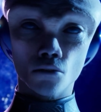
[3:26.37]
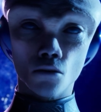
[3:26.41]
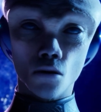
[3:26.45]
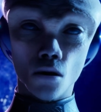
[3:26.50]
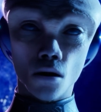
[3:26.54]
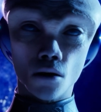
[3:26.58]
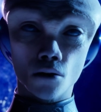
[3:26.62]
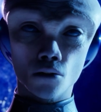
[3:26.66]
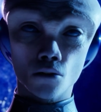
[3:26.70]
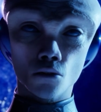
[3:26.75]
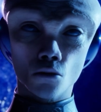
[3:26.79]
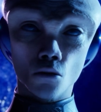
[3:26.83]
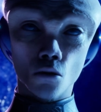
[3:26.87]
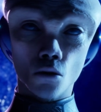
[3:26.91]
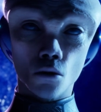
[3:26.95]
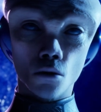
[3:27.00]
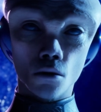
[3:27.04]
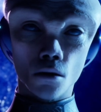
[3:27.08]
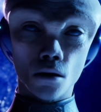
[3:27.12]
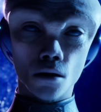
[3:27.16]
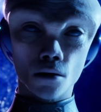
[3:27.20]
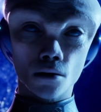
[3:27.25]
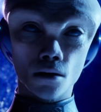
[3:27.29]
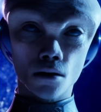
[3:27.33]
It is
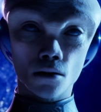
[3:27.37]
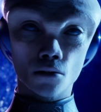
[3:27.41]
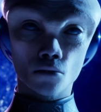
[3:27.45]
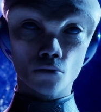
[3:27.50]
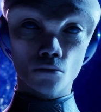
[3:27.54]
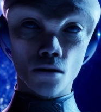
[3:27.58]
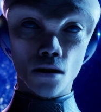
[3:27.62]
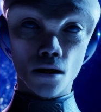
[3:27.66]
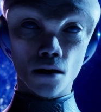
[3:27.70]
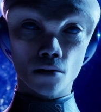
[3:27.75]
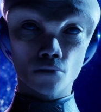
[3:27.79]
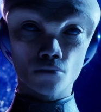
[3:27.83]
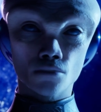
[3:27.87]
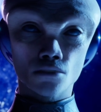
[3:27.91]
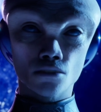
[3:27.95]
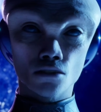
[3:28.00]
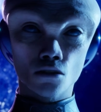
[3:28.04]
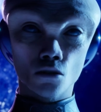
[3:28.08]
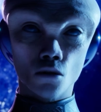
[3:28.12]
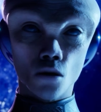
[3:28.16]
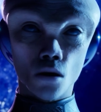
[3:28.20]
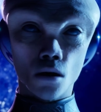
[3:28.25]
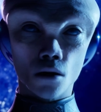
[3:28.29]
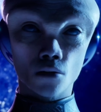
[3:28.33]
possible that
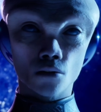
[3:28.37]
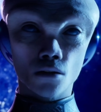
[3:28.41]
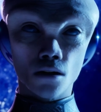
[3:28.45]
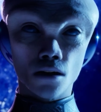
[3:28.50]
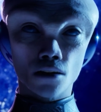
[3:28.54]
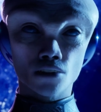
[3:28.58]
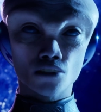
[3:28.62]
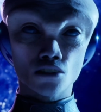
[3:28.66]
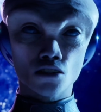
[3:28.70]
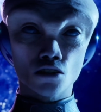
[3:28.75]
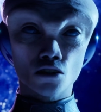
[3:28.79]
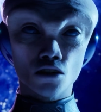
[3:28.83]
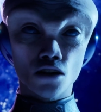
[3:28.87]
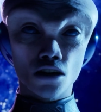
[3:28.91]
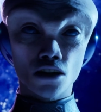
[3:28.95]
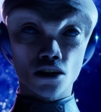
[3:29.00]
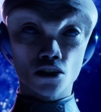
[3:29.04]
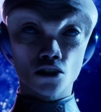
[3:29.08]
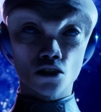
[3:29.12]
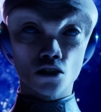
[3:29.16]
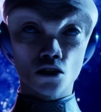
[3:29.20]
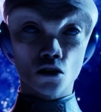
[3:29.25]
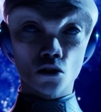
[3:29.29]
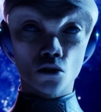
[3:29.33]
advanced
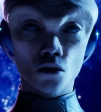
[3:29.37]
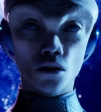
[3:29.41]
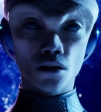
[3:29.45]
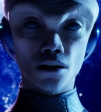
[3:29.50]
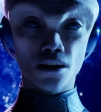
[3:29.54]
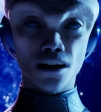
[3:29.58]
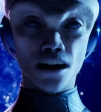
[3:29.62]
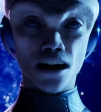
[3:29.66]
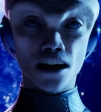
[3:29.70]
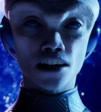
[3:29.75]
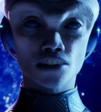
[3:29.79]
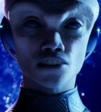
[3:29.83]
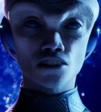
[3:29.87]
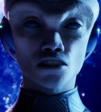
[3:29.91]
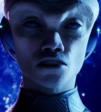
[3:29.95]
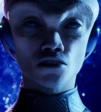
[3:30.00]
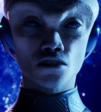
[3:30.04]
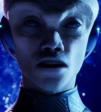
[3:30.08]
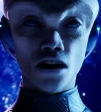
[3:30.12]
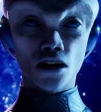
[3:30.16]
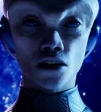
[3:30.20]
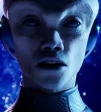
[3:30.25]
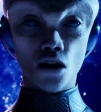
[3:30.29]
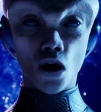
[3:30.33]
civilizations use
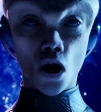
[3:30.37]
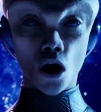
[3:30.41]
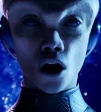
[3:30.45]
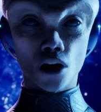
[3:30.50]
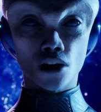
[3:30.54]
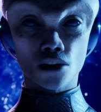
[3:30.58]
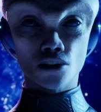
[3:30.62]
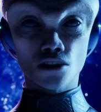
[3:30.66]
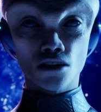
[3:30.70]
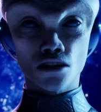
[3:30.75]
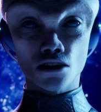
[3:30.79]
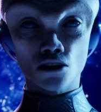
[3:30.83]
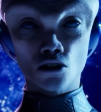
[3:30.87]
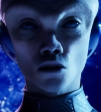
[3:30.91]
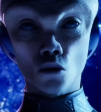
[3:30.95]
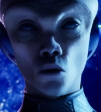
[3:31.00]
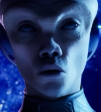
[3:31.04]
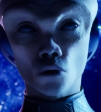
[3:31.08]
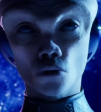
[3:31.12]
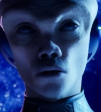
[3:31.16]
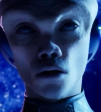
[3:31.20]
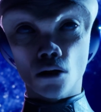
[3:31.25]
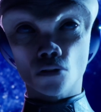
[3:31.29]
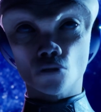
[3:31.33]
communication
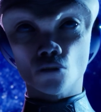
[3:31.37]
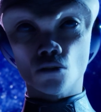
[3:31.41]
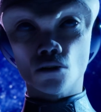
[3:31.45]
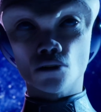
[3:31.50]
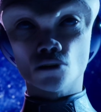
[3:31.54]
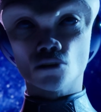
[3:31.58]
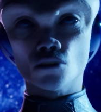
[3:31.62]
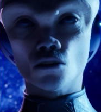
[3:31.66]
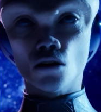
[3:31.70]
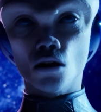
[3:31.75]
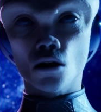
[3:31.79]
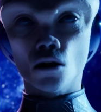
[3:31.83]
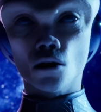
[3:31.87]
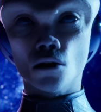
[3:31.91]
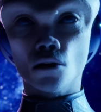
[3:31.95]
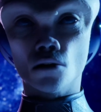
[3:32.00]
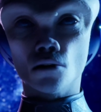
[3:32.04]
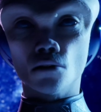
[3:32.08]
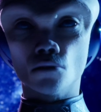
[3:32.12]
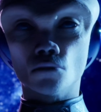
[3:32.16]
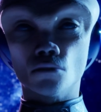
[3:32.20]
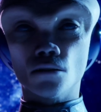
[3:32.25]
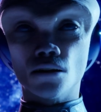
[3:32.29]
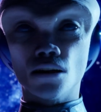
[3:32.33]
technologies or methods
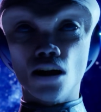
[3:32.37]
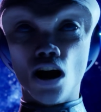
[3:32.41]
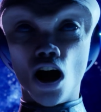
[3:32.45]
that are